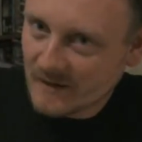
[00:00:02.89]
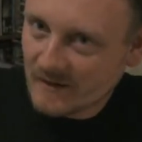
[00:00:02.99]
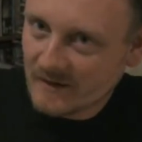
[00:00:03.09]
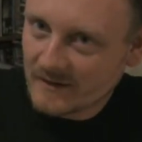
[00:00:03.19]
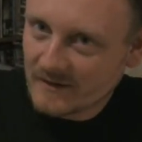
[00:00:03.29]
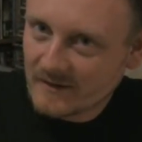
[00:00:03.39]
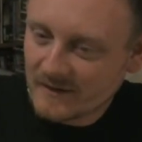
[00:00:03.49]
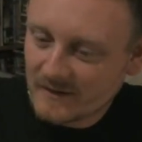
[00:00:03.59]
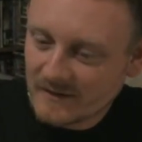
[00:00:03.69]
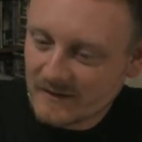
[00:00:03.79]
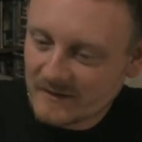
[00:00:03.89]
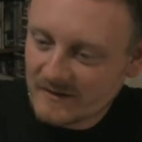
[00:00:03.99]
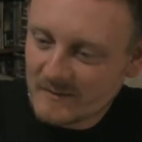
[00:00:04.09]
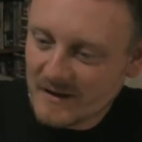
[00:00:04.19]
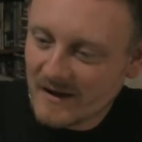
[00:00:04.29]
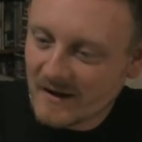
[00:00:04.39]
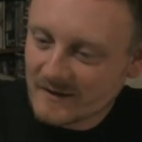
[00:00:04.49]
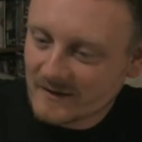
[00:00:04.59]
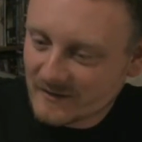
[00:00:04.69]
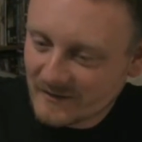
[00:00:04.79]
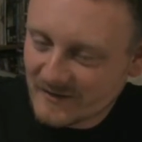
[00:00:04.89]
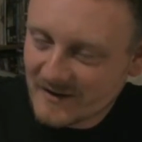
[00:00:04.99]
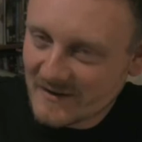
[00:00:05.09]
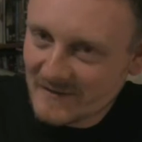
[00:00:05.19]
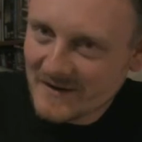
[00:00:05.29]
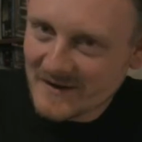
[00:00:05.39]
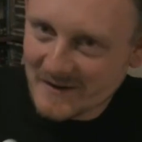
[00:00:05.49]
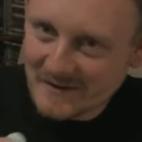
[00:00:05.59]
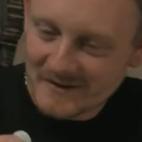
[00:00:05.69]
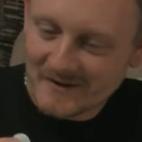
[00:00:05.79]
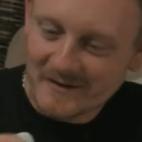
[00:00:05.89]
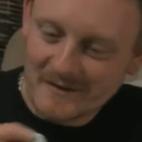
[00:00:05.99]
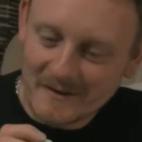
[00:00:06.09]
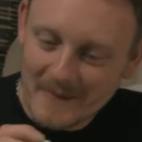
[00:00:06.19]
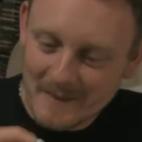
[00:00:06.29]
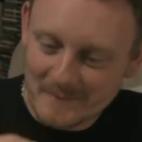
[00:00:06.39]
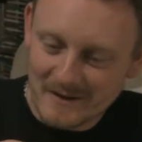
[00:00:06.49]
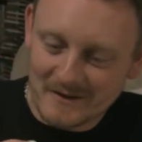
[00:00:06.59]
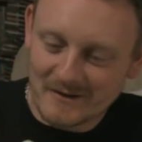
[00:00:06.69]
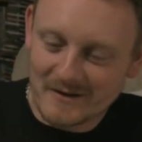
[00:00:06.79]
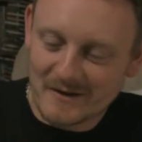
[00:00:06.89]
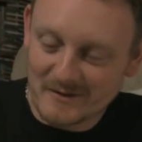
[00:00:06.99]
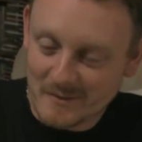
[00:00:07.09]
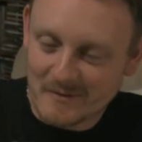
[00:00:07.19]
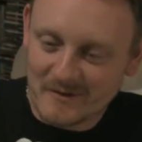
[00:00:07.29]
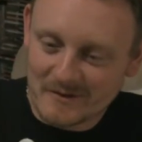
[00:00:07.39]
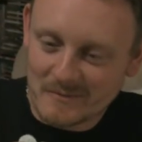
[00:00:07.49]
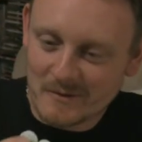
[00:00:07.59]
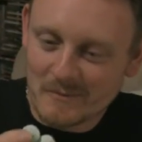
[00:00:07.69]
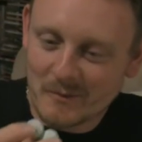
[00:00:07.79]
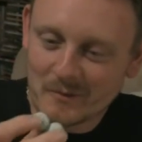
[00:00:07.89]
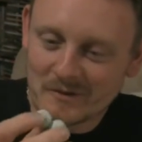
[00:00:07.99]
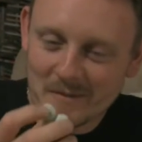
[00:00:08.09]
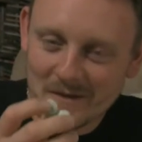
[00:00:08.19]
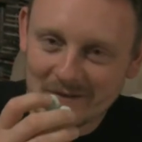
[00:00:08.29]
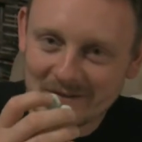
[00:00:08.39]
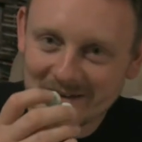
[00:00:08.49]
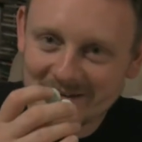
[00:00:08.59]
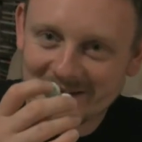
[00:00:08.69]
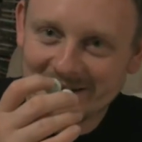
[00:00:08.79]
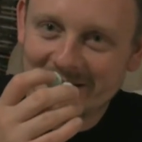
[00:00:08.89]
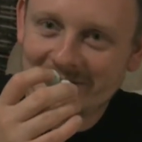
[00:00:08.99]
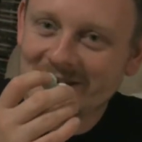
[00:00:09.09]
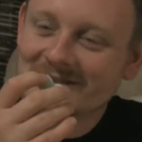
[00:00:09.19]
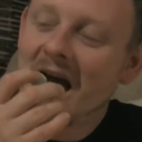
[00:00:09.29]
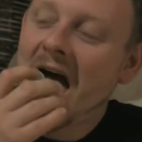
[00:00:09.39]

Alright. Yeah. It's going to be hard because I've seen the videos. Plus, I know some of us can put balls in our mouth easier than others.